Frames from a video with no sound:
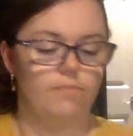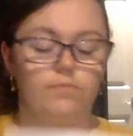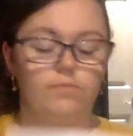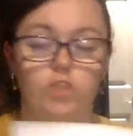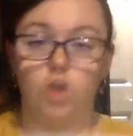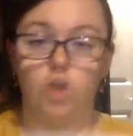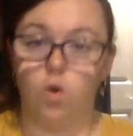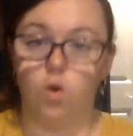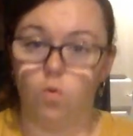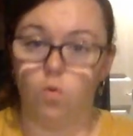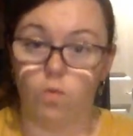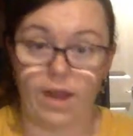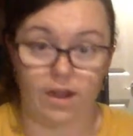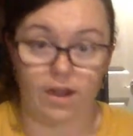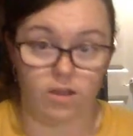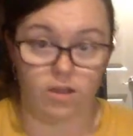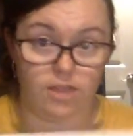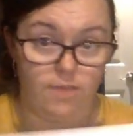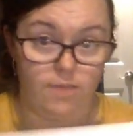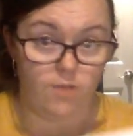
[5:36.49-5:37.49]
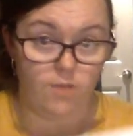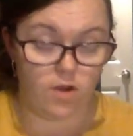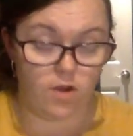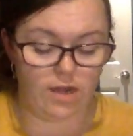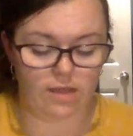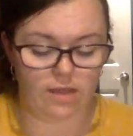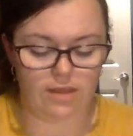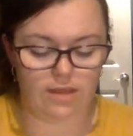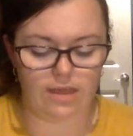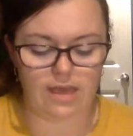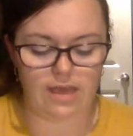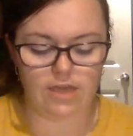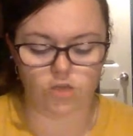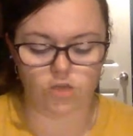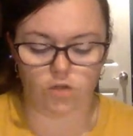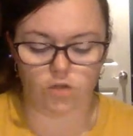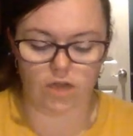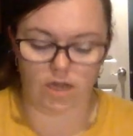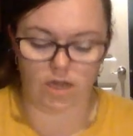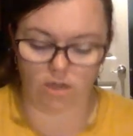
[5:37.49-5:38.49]
Don't write on them or anything yet.
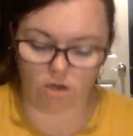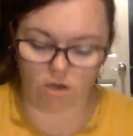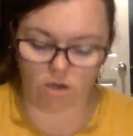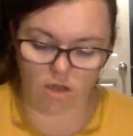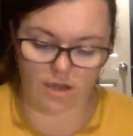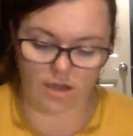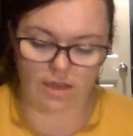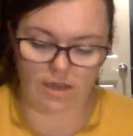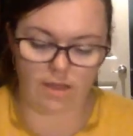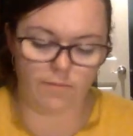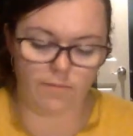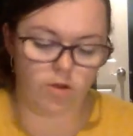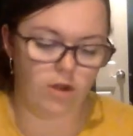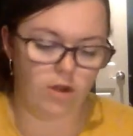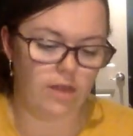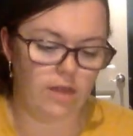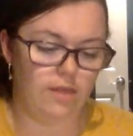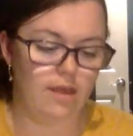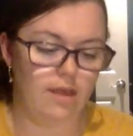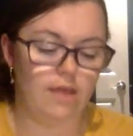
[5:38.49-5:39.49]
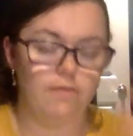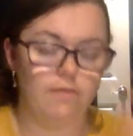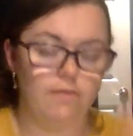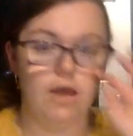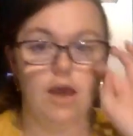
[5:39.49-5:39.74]
Don't color on them or anything,